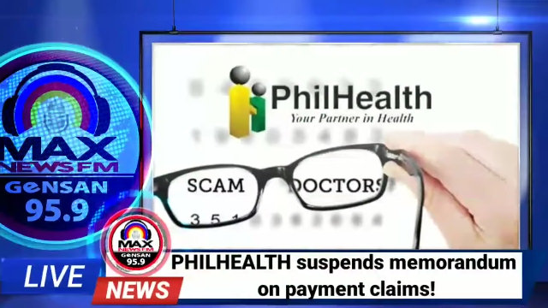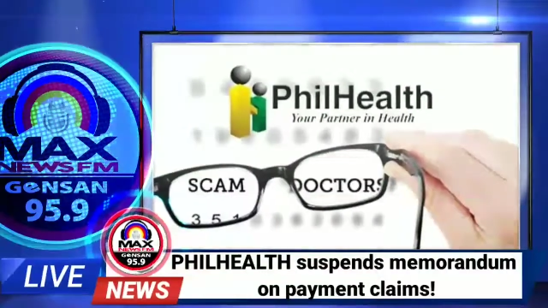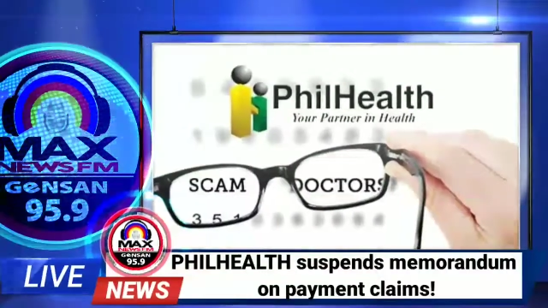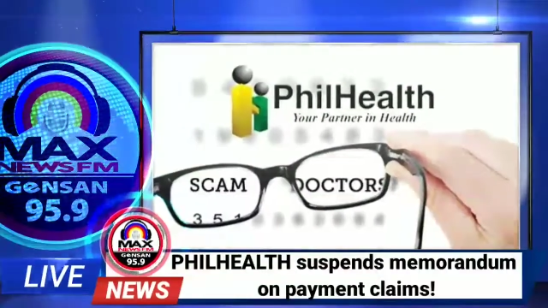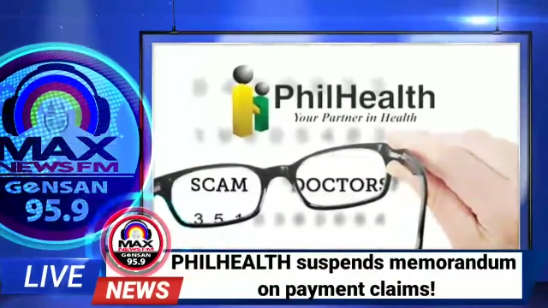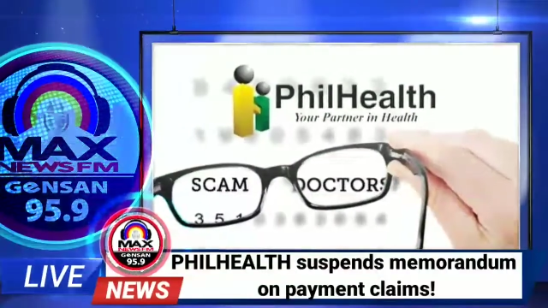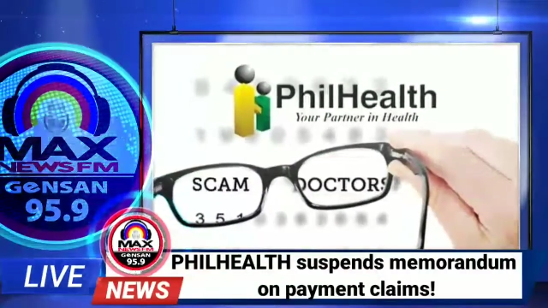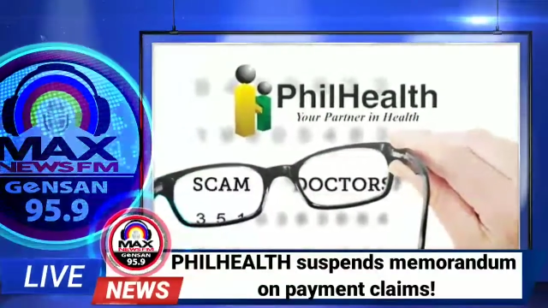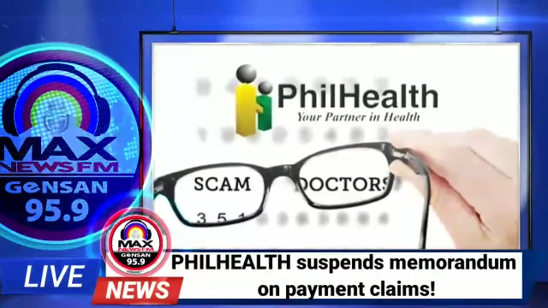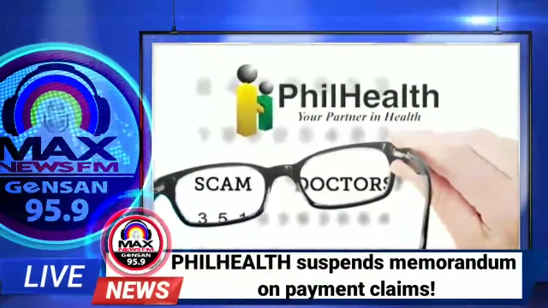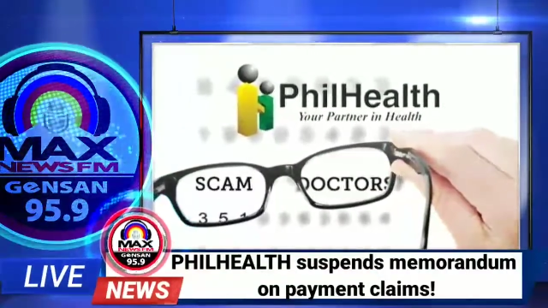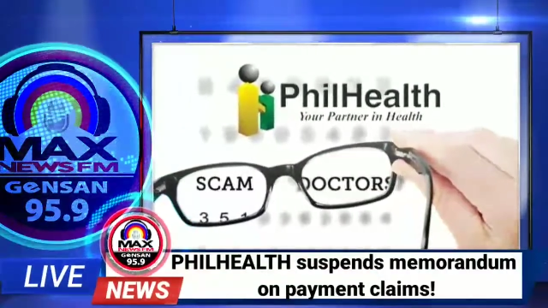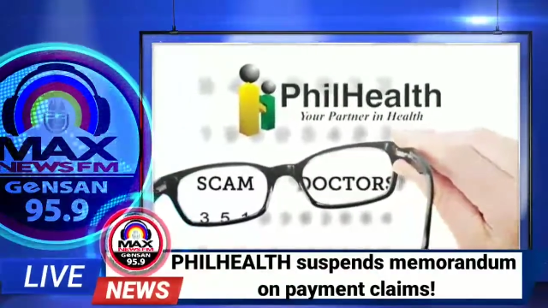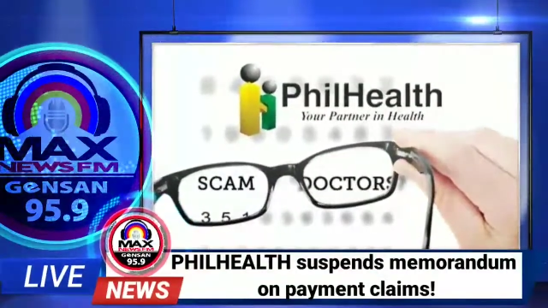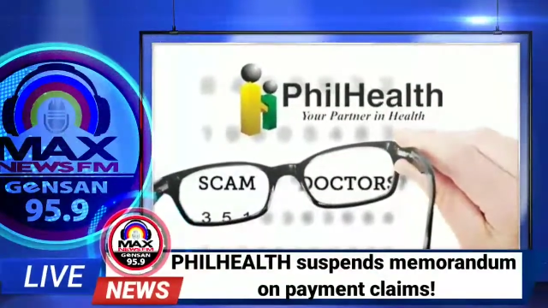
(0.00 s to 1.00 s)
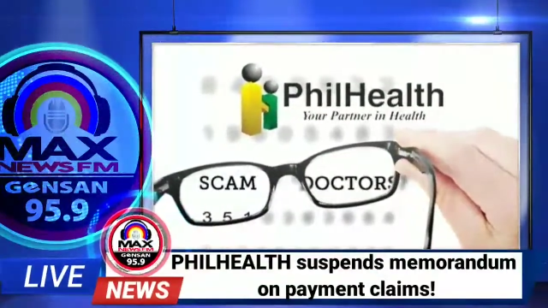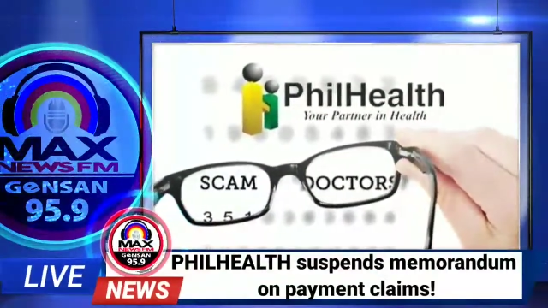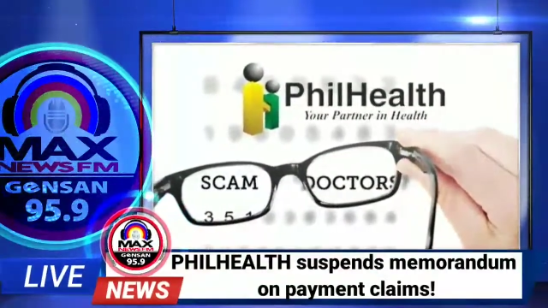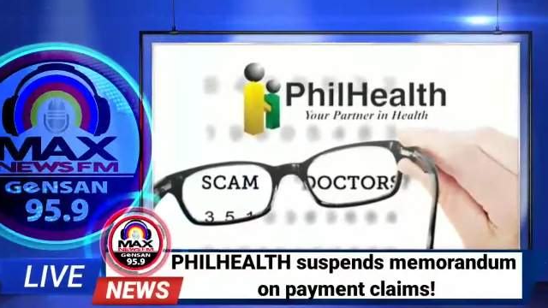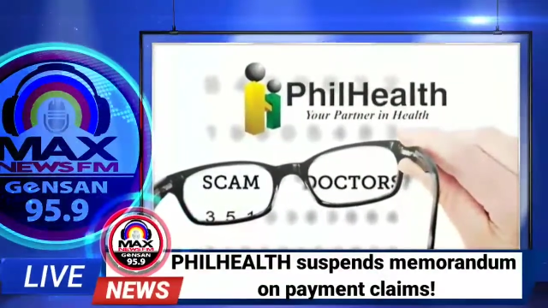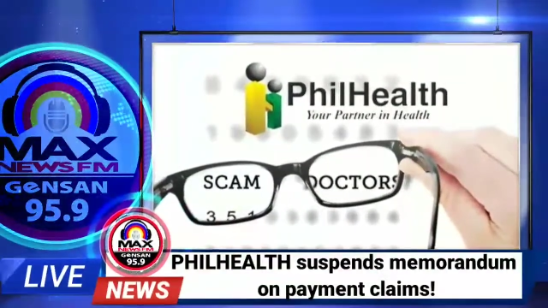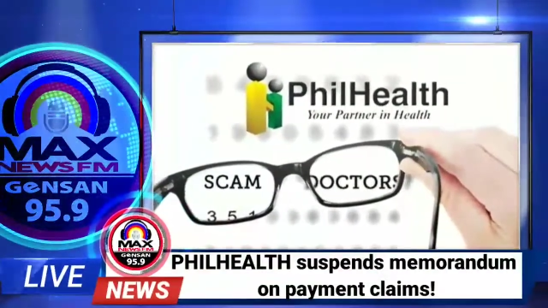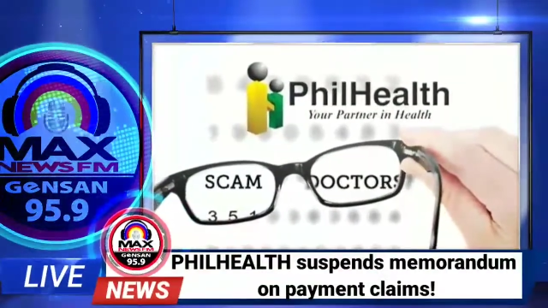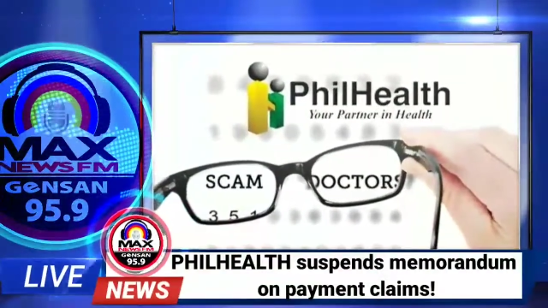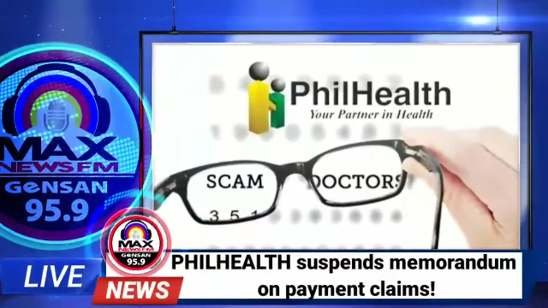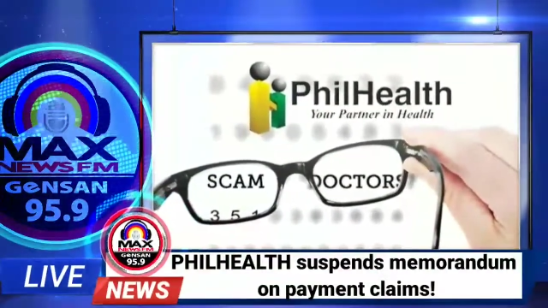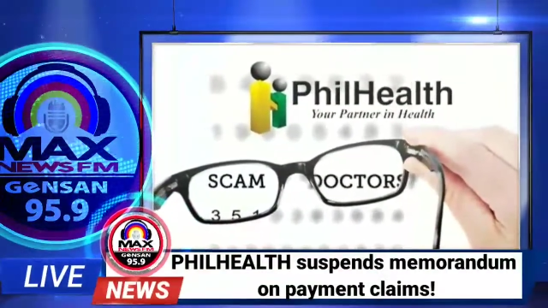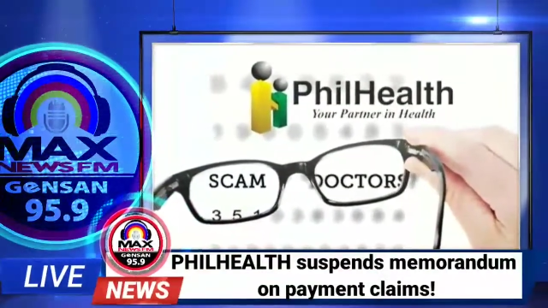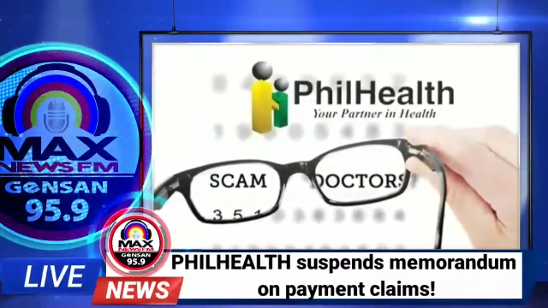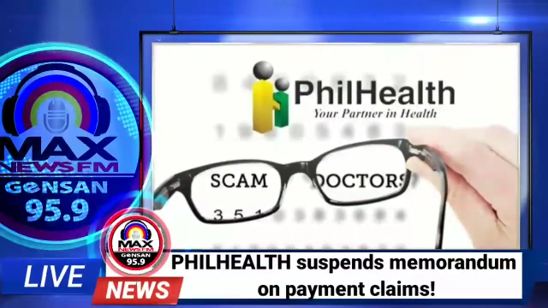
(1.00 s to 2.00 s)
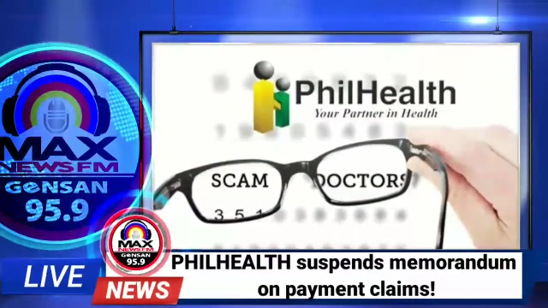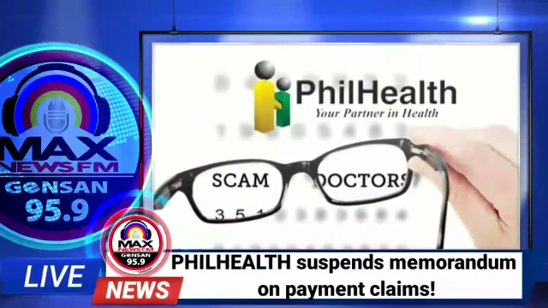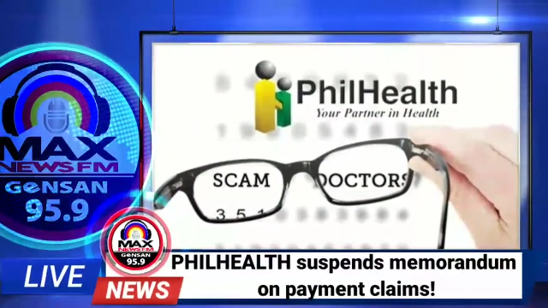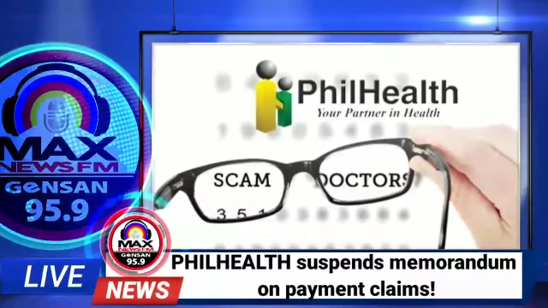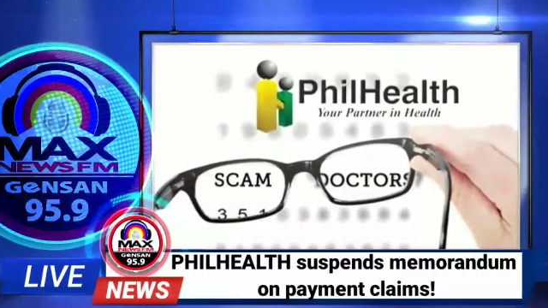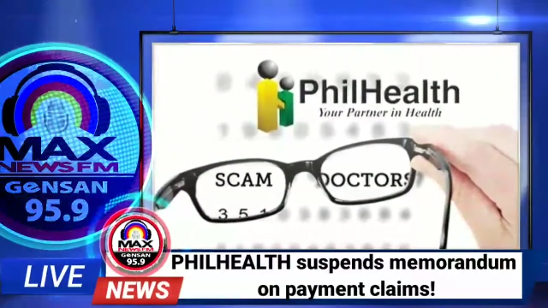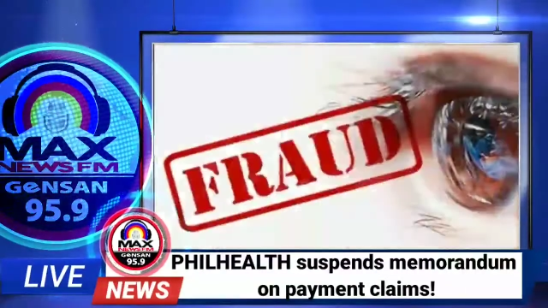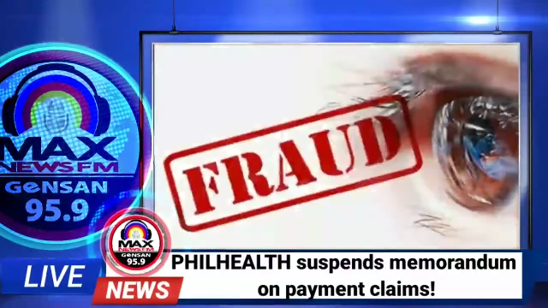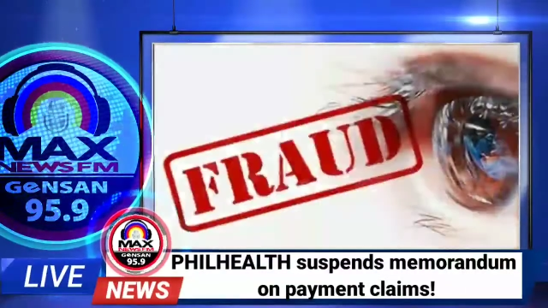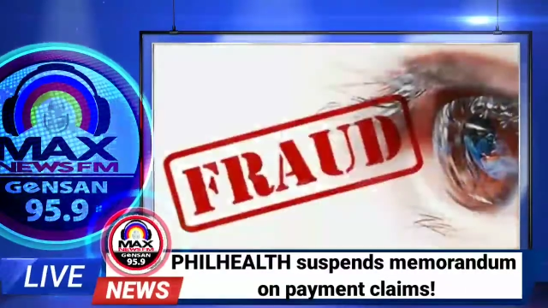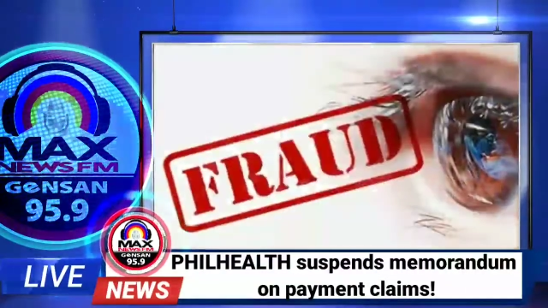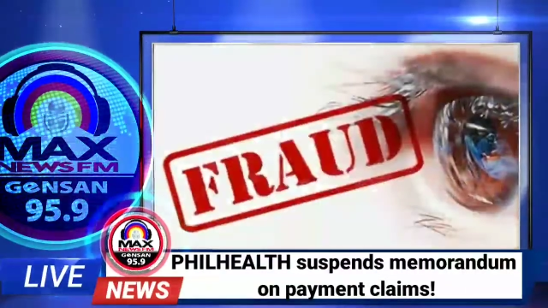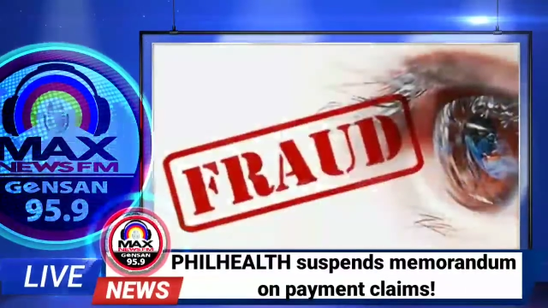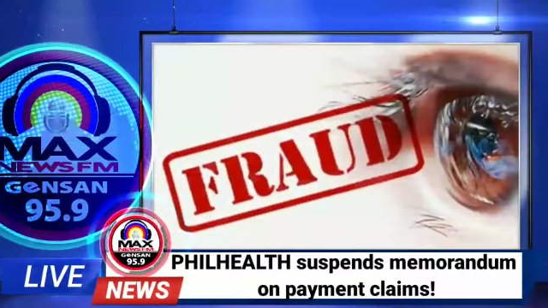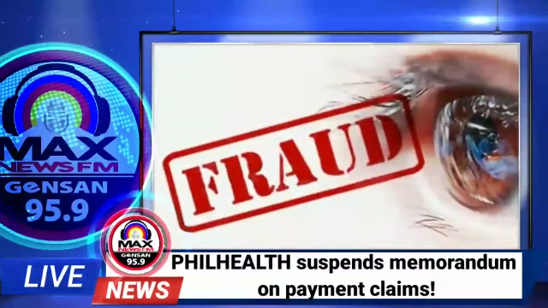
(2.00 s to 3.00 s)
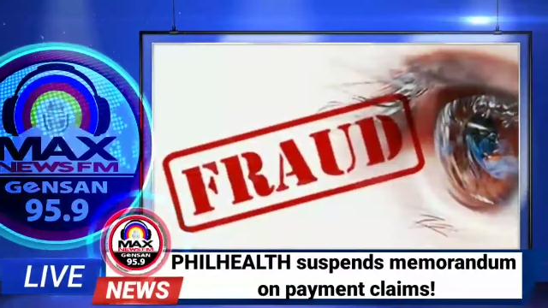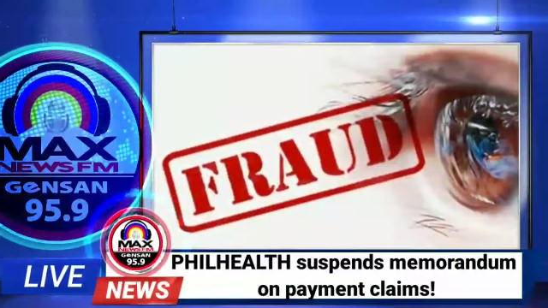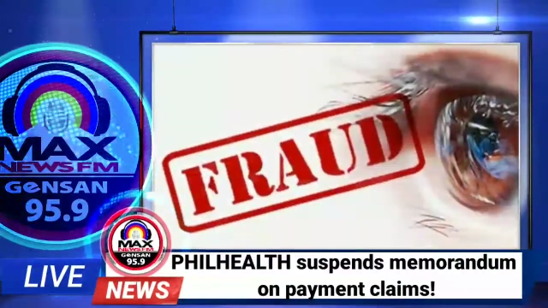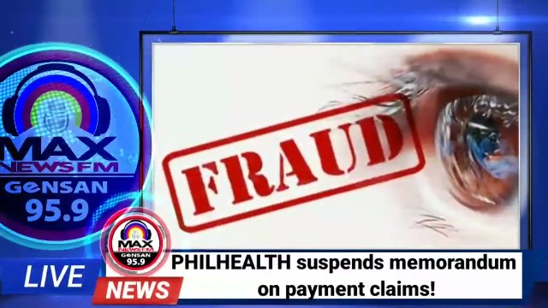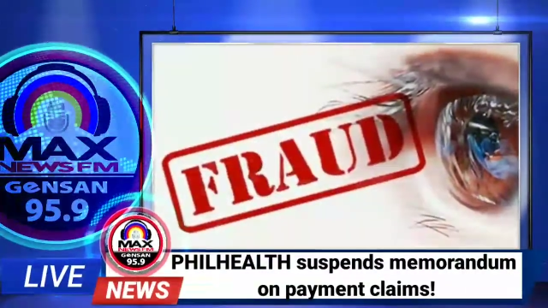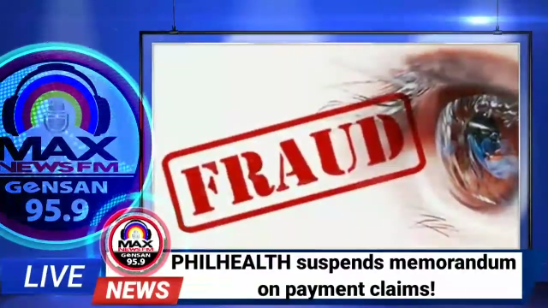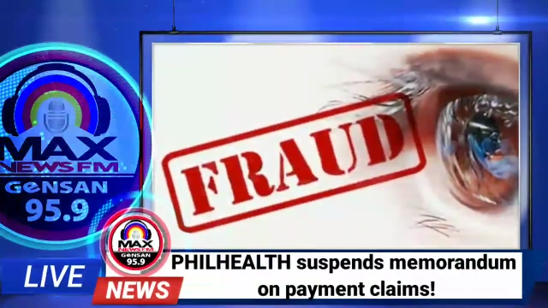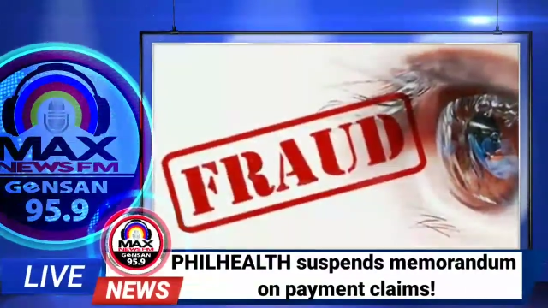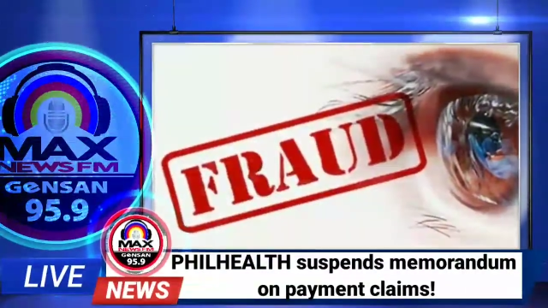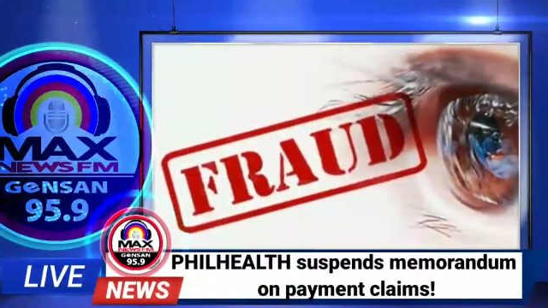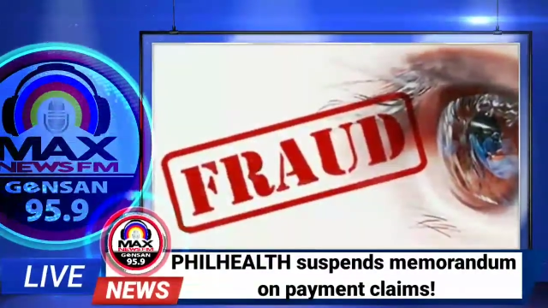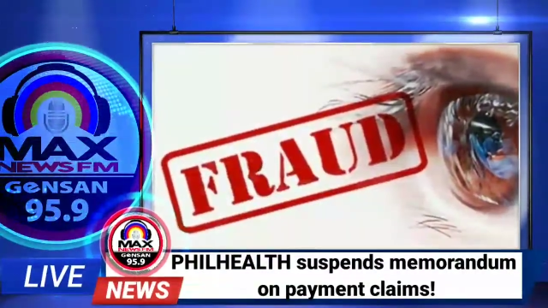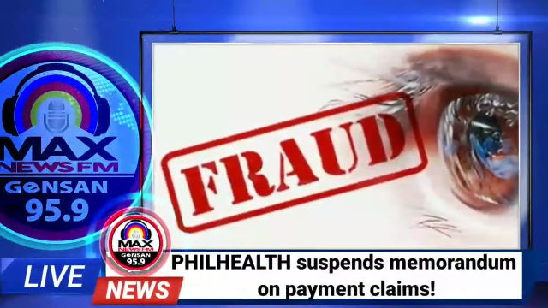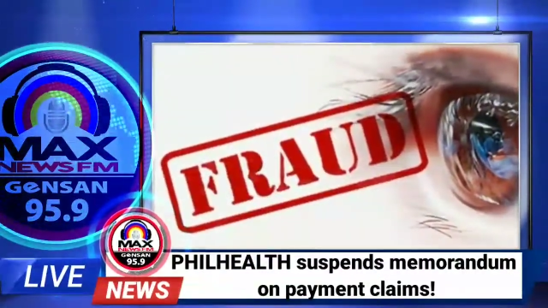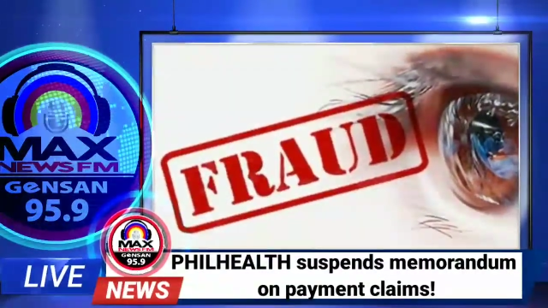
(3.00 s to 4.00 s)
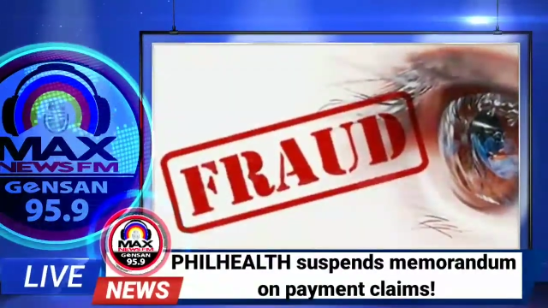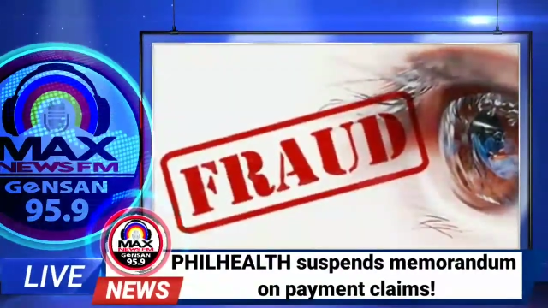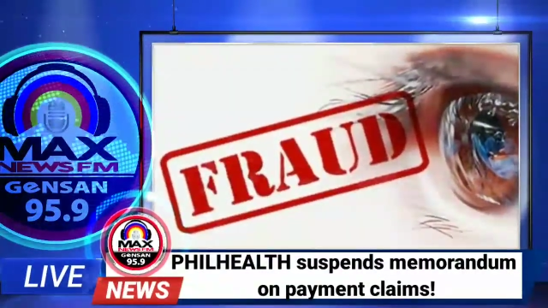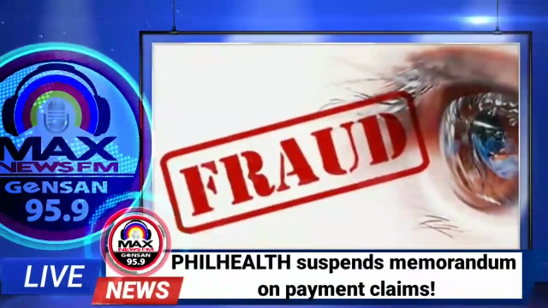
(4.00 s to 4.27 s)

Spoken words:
[unreadable: no face in view]